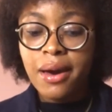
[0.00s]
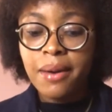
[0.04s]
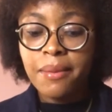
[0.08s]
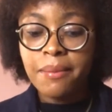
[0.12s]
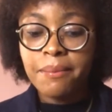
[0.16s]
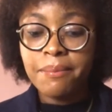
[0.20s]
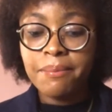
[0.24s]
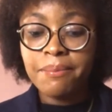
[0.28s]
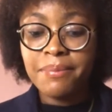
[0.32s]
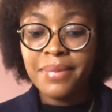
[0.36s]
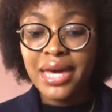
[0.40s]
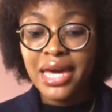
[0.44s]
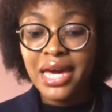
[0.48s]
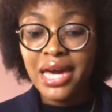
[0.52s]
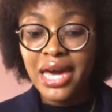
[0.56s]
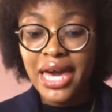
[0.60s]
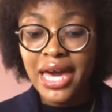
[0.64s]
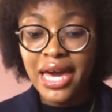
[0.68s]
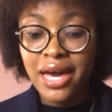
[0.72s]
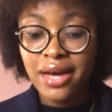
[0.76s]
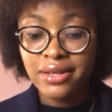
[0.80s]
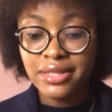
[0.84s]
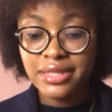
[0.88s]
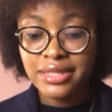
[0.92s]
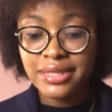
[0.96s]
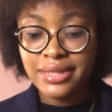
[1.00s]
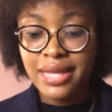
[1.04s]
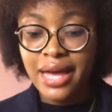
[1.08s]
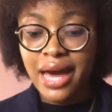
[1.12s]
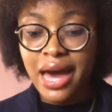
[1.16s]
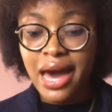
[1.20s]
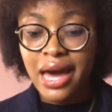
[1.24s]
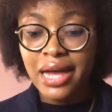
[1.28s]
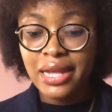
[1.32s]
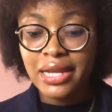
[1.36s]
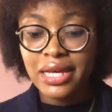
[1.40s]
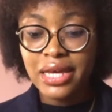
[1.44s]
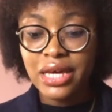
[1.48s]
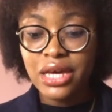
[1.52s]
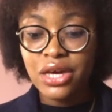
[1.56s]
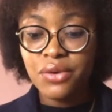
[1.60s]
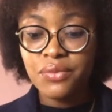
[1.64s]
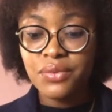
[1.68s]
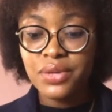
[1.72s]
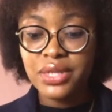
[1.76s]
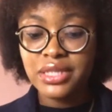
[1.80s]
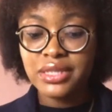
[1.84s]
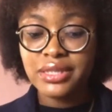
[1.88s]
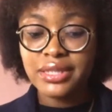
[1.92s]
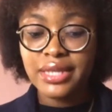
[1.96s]
male hairstyle in
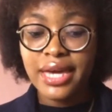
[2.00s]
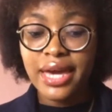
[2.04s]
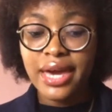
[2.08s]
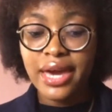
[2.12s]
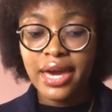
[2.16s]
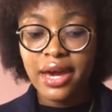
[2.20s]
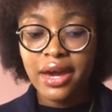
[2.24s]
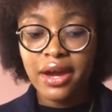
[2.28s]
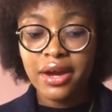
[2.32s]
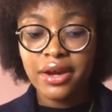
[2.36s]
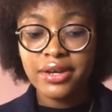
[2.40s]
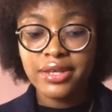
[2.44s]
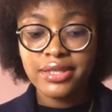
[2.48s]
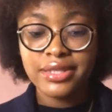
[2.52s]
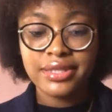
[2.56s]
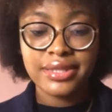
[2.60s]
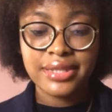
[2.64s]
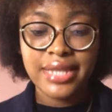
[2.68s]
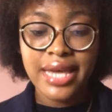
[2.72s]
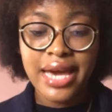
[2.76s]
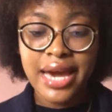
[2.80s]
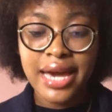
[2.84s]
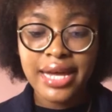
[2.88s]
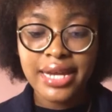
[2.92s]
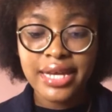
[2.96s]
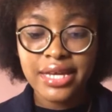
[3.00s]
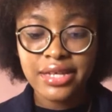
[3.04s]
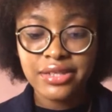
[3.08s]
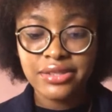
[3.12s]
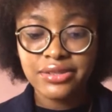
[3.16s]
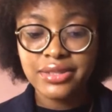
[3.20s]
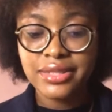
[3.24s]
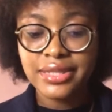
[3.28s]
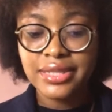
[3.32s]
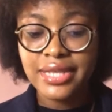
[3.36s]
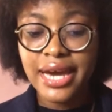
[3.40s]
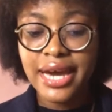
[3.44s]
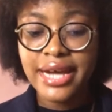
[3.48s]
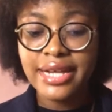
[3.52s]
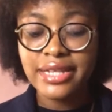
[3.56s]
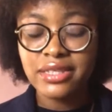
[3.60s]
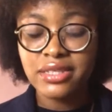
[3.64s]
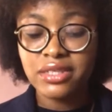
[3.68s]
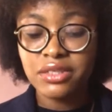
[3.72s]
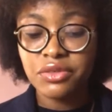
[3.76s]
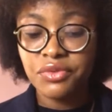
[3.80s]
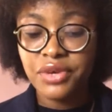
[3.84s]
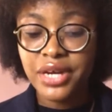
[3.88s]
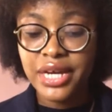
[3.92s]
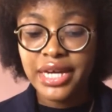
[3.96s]
which the hair is dyed into tight
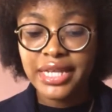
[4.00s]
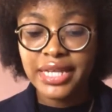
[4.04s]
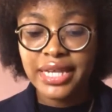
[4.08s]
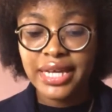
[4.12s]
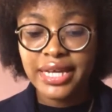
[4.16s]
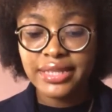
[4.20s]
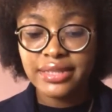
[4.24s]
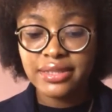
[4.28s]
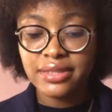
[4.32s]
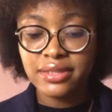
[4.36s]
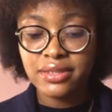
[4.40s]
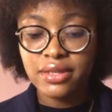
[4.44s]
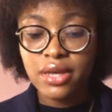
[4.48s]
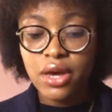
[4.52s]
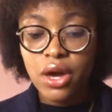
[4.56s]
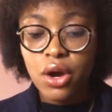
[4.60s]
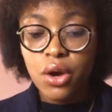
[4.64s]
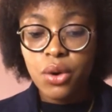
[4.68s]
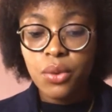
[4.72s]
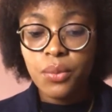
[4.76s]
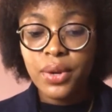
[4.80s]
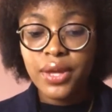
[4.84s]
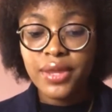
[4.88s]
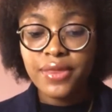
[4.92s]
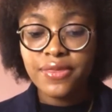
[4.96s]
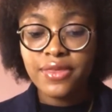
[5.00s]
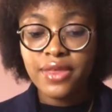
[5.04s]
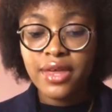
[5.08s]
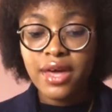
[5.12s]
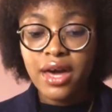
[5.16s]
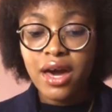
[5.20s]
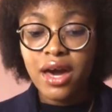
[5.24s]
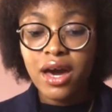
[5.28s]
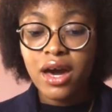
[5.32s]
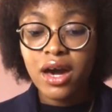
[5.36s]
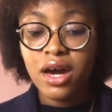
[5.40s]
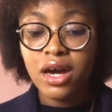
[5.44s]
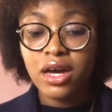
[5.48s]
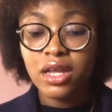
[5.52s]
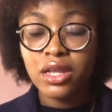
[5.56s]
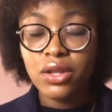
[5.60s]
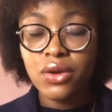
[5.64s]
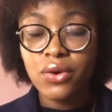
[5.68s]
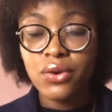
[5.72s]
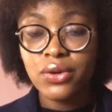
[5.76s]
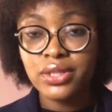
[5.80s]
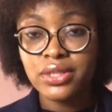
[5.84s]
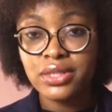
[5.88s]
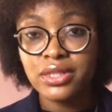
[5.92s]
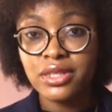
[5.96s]
ringlets with a
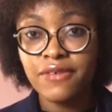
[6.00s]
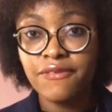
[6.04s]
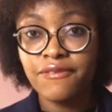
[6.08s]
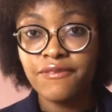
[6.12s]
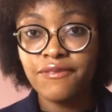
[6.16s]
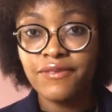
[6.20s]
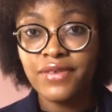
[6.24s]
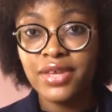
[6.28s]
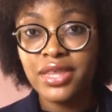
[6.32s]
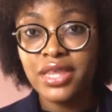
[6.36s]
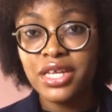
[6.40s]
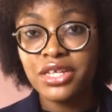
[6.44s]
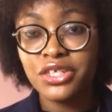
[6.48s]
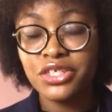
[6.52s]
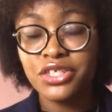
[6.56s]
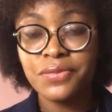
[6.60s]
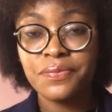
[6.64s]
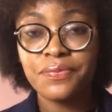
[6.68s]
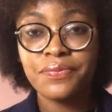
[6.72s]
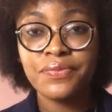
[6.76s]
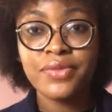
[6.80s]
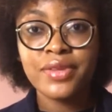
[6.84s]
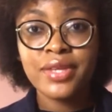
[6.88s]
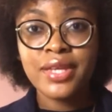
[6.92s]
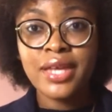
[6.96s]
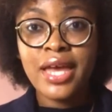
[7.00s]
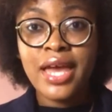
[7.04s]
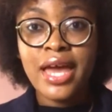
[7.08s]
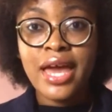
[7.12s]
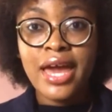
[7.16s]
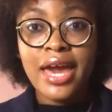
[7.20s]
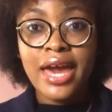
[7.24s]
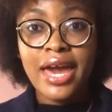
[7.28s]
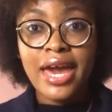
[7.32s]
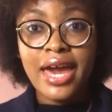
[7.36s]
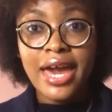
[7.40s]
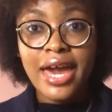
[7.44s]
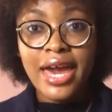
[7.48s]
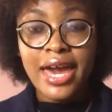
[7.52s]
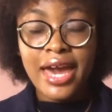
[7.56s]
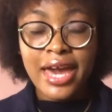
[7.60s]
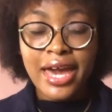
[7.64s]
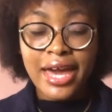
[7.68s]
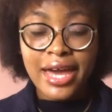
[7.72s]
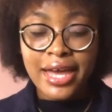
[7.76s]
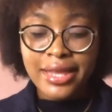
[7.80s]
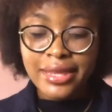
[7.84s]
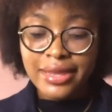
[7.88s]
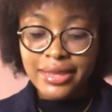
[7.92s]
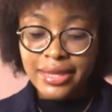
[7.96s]
glossy finish.
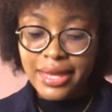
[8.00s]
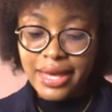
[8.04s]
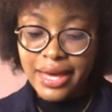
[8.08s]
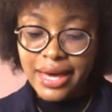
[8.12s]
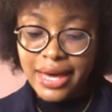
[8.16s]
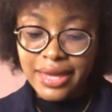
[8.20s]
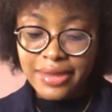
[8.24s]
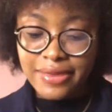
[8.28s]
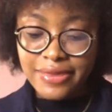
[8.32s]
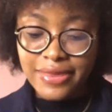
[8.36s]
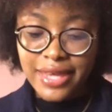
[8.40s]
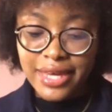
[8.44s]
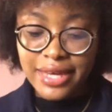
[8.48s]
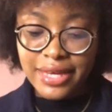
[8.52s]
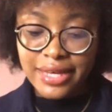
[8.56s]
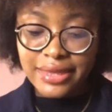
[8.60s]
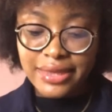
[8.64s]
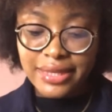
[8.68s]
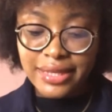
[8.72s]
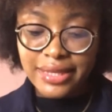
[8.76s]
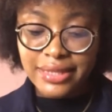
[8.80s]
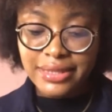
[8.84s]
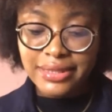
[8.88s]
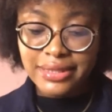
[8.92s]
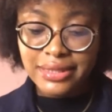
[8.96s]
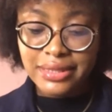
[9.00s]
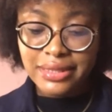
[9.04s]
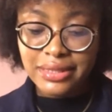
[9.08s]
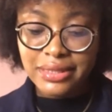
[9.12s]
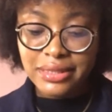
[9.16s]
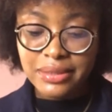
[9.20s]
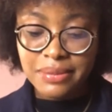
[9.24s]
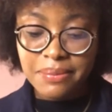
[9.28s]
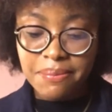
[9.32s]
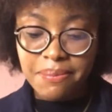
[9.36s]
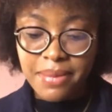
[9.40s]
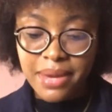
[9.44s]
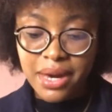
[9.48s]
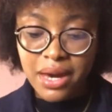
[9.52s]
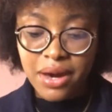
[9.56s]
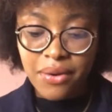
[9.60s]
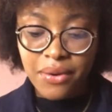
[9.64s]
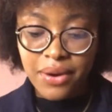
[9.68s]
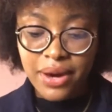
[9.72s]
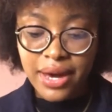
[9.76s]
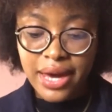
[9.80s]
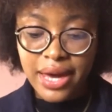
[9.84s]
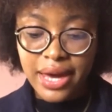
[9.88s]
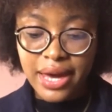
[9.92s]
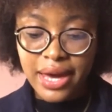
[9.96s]
And I think this male
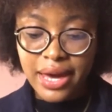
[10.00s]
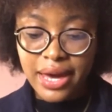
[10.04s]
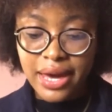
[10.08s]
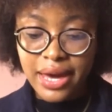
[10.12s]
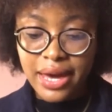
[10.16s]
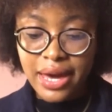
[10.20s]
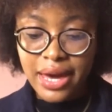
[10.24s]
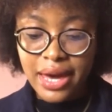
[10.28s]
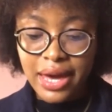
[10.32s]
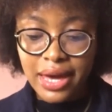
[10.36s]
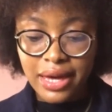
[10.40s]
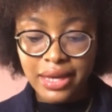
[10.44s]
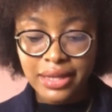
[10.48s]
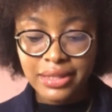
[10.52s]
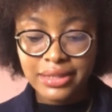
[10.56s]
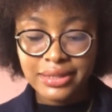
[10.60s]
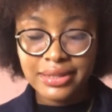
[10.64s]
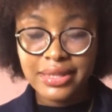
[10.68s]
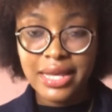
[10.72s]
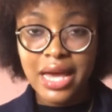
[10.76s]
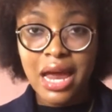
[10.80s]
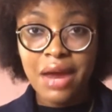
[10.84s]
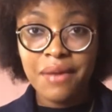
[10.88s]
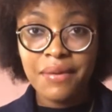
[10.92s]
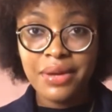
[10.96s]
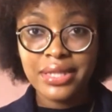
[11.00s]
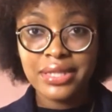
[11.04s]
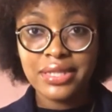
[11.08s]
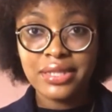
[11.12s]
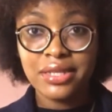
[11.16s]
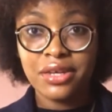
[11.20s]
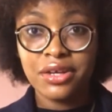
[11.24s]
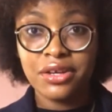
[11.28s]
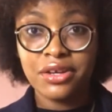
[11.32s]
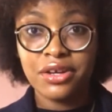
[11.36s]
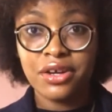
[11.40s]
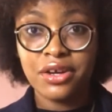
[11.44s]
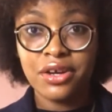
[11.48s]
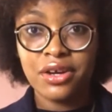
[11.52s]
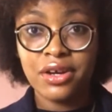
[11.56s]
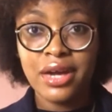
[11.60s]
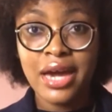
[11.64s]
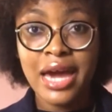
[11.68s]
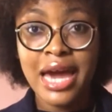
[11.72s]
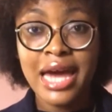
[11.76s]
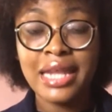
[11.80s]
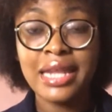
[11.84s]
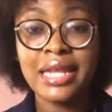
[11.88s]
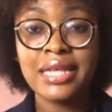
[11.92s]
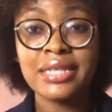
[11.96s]
hairstyle written here,
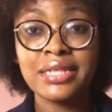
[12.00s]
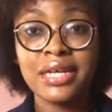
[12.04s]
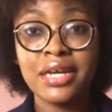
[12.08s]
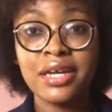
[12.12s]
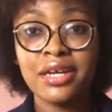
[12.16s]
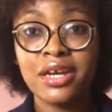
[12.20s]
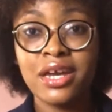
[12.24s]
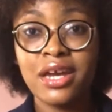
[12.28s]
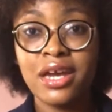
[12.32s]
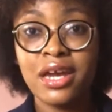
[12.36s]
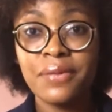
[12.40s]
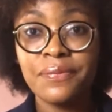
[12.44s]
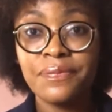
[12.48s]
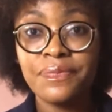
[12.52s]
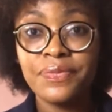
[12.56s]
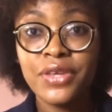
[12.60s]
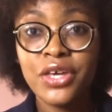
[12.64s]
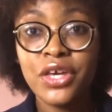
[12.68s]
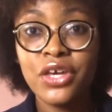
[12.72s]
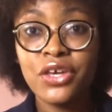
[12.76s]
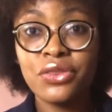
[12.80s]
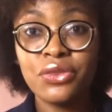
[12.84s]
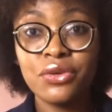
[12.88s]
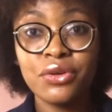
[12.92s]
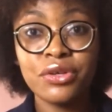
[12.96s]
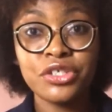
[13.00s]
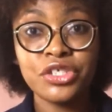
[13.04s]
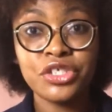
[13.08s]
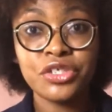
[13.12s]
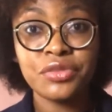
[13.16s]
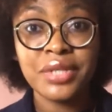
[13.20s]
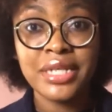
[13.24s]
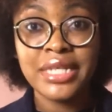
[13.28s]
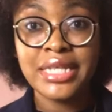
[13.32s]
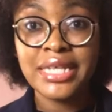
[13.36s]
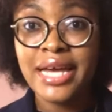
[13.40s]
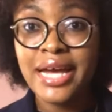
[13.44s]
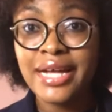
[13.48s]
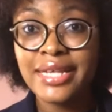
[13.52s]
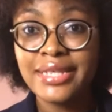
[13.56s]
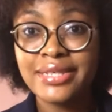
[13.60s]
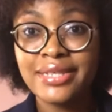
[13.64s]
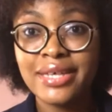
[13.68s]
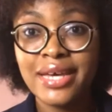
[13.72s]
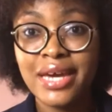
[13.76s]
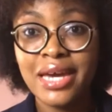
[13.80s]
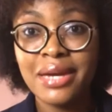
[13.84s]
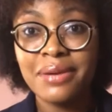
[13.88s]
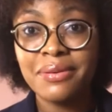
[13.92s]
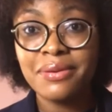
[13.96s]
highlighted here, during that
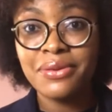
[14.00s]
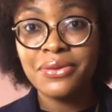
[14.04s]
time,